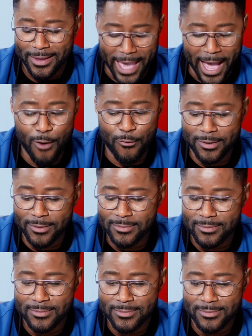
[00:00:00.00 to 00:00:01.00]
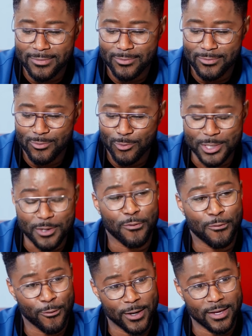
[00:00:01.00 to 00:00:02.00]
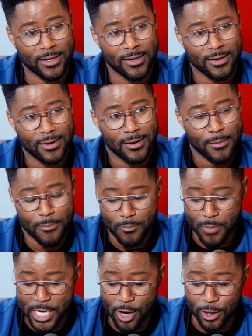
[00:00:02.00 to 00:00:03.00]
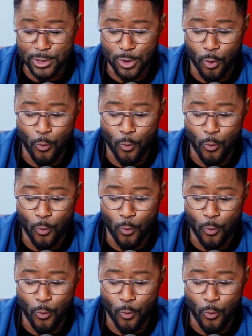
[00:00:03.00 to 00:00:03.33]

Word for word: Calvin was a freak. Yeah. But he also